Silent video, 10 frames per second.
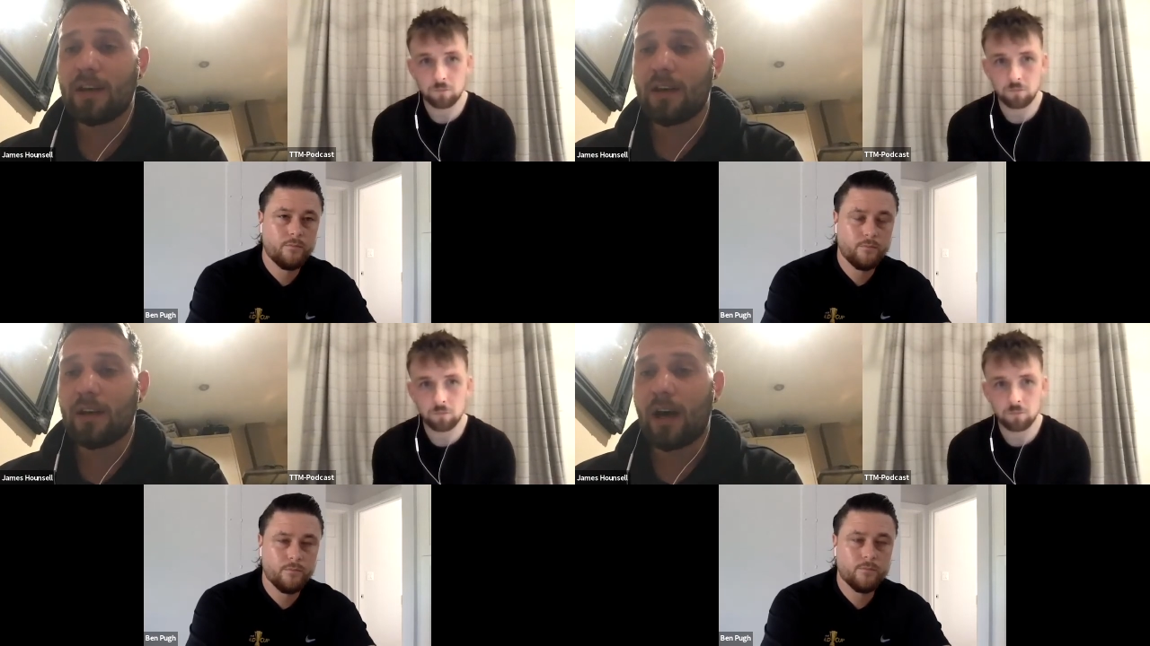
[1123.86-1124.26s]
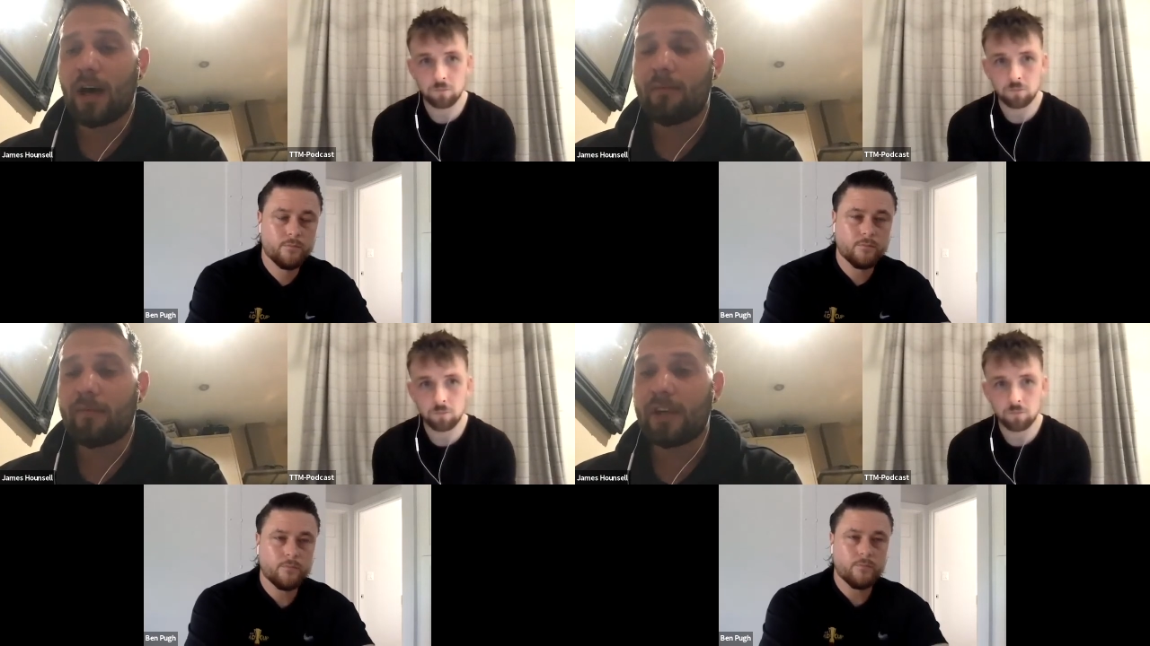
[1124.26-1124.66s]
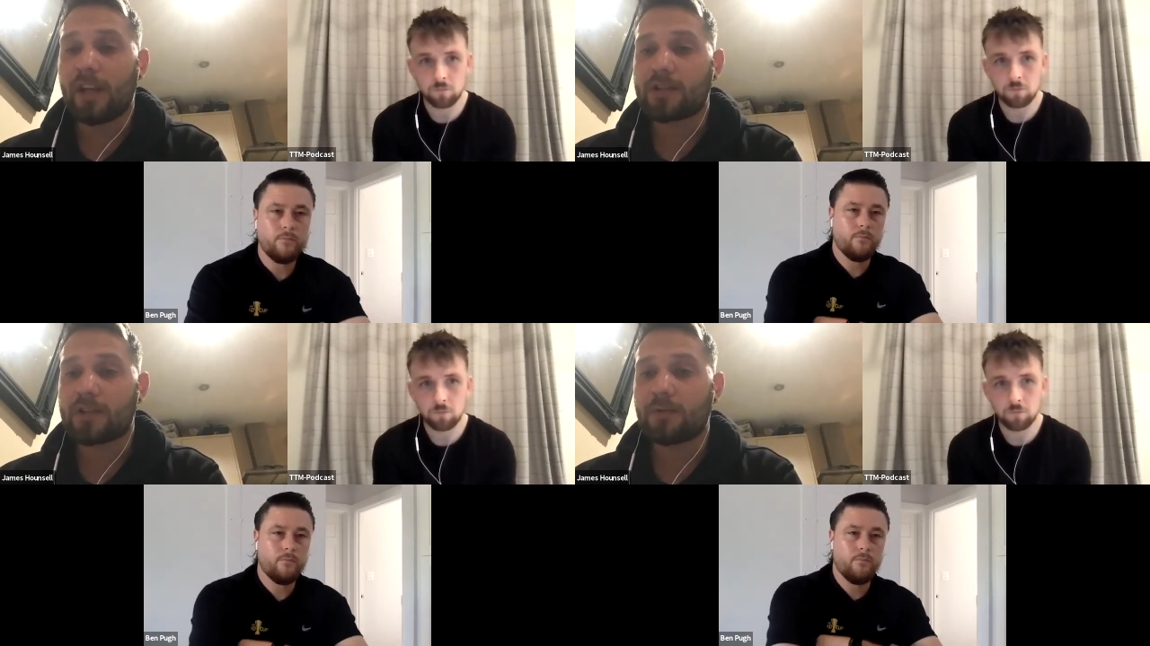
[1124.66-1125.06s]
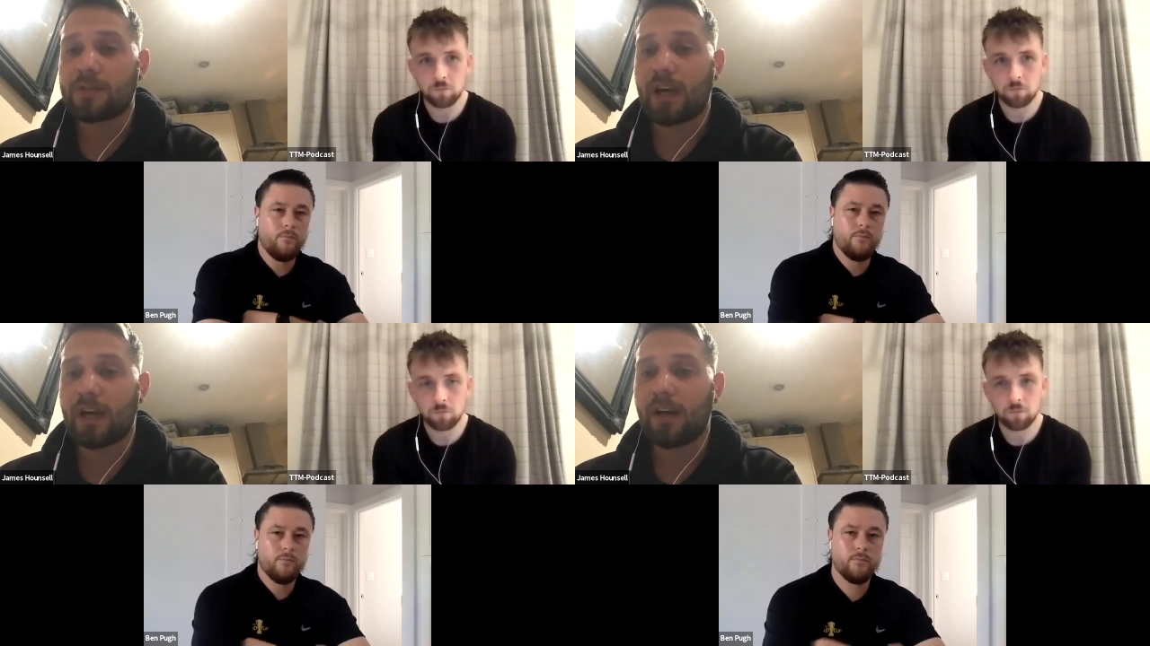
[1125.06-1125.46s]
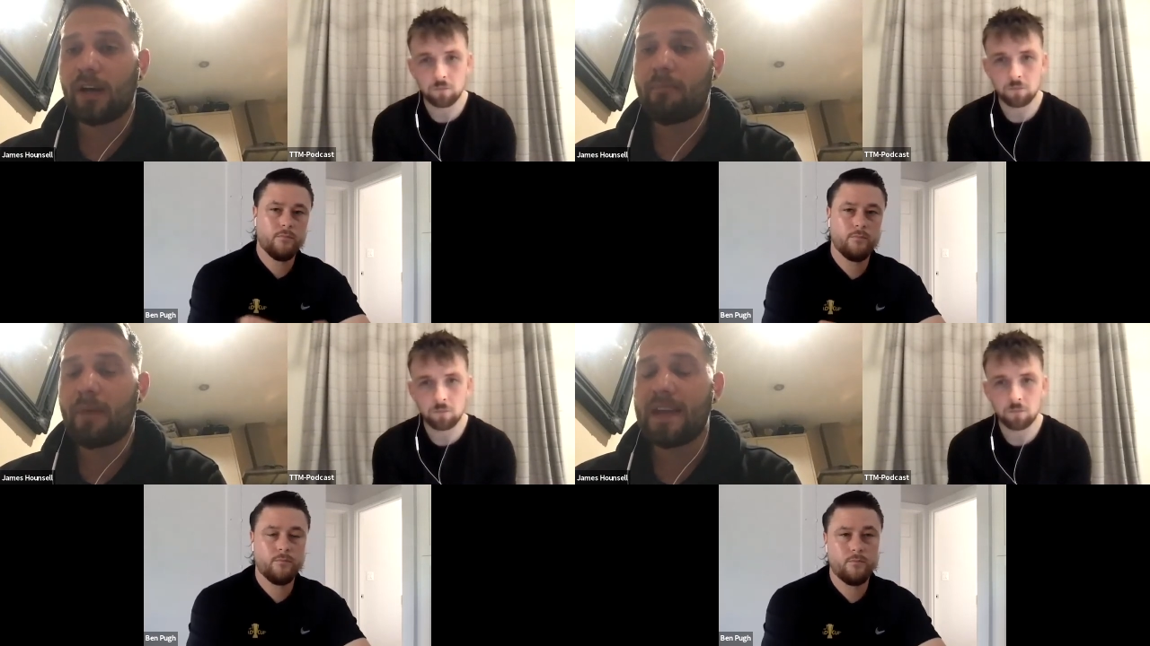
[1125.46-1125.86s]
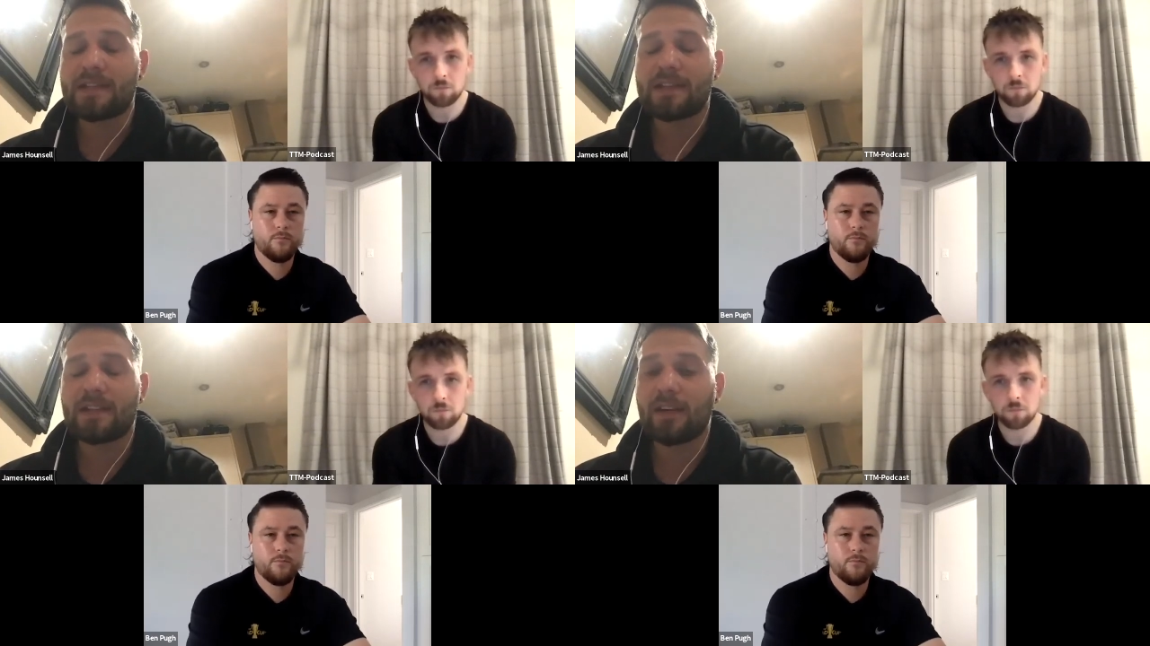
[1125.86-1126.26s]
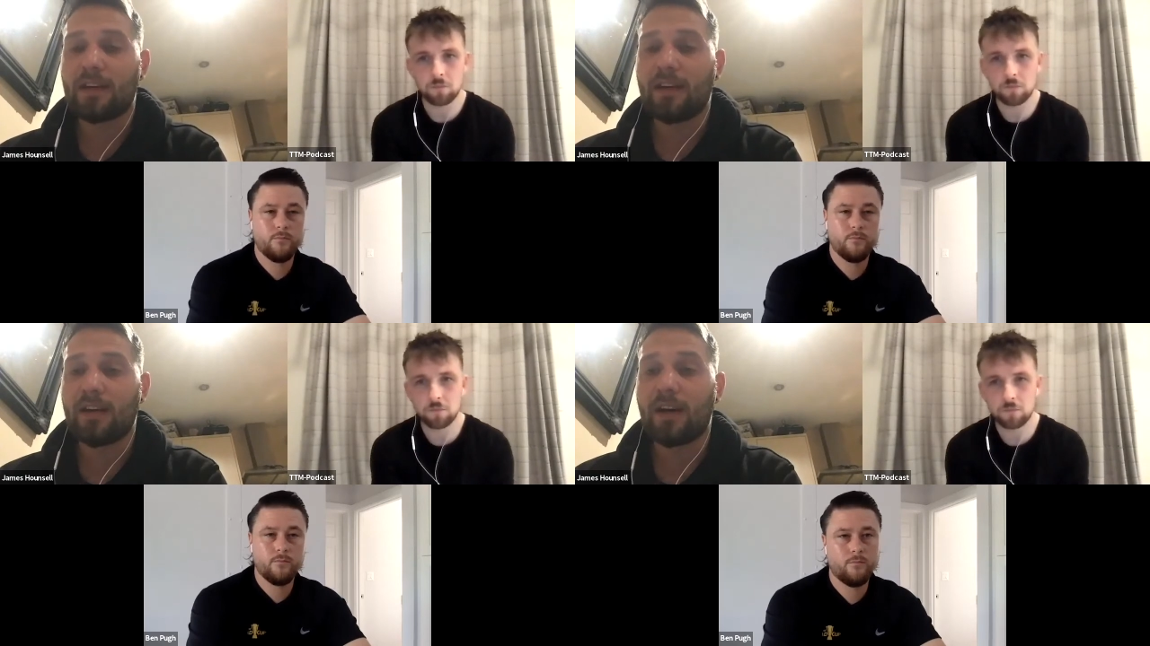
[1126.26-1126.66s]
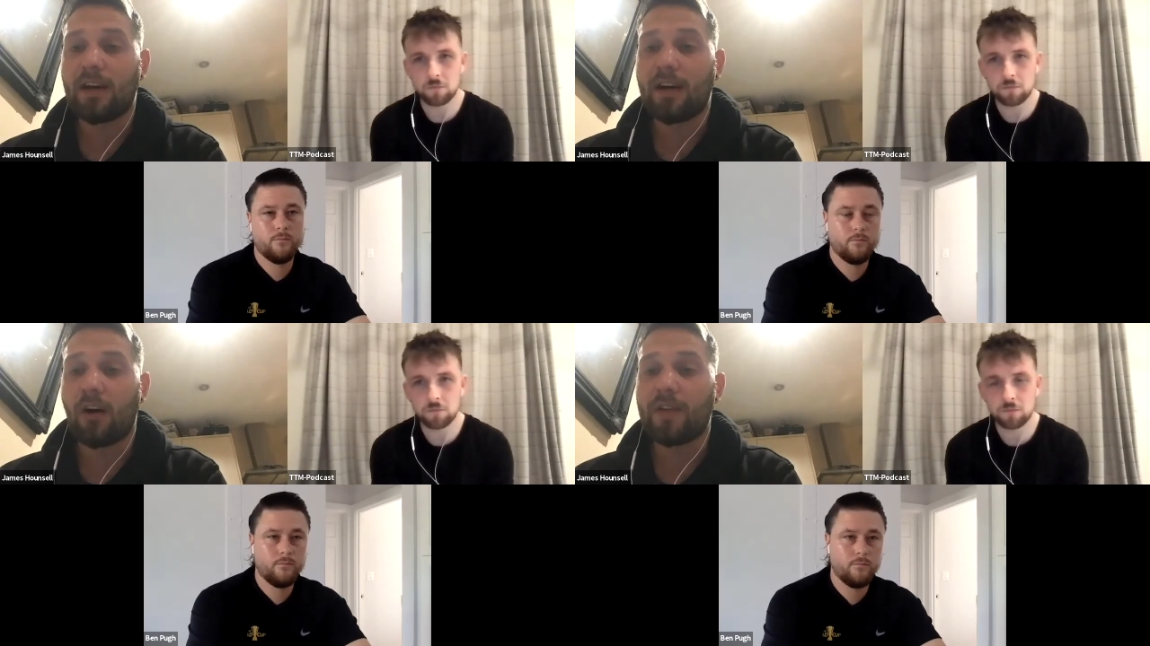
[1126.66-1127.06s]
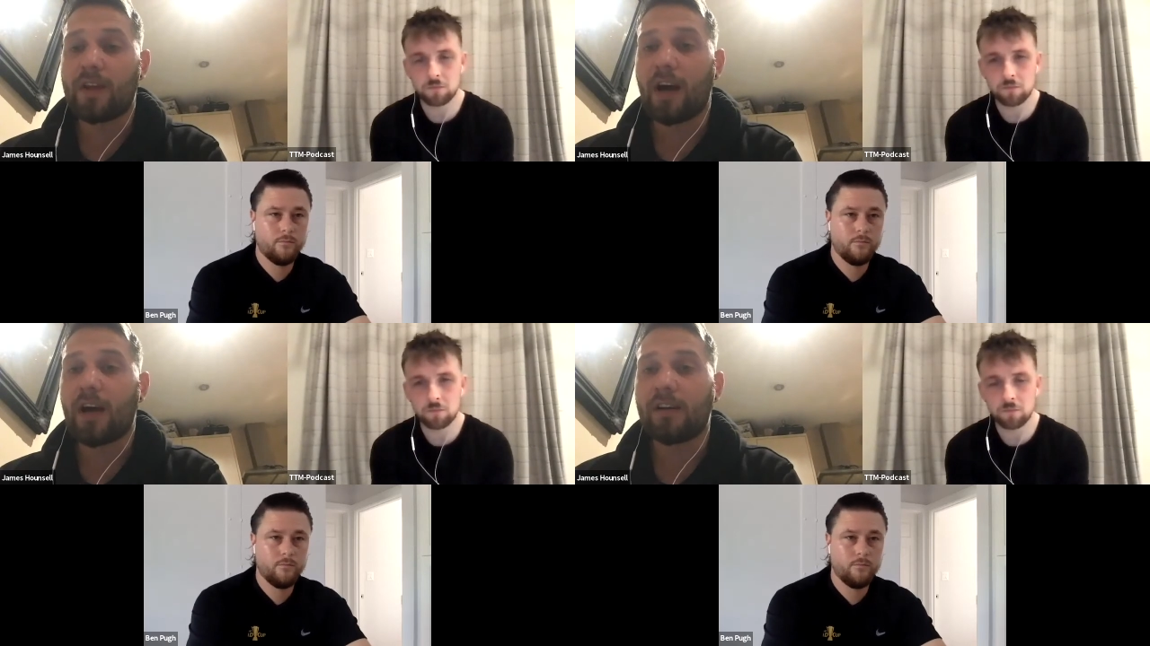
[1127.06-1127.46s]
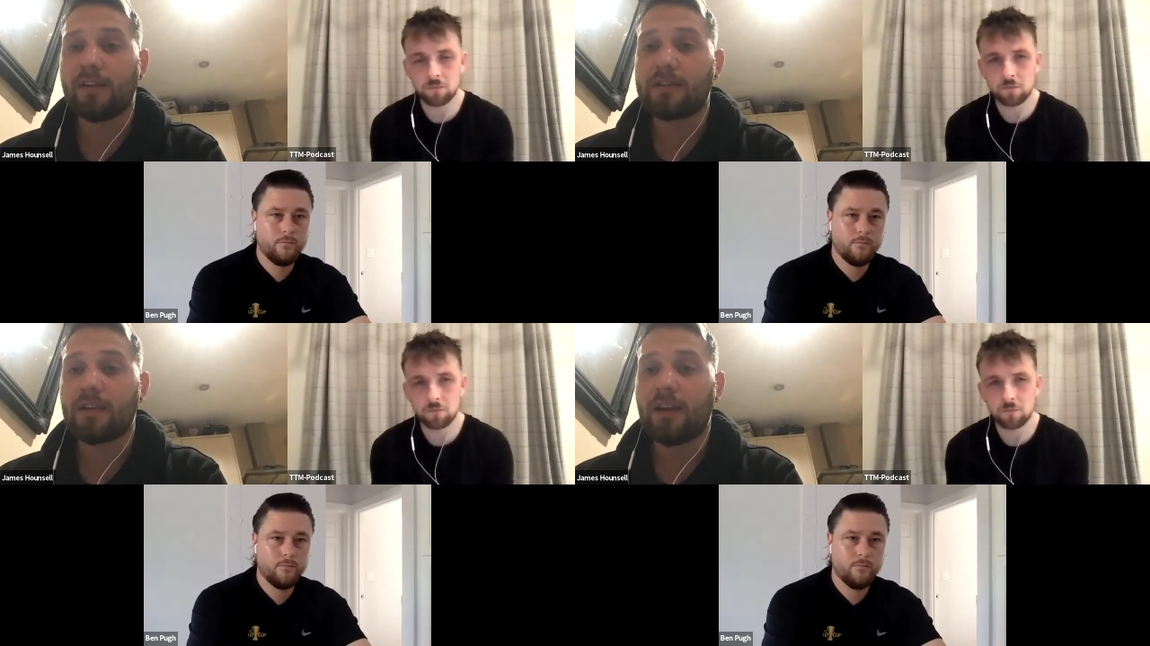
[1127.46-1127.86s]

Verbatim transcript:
Speaker 1: um, for your national side are based uh, on the island.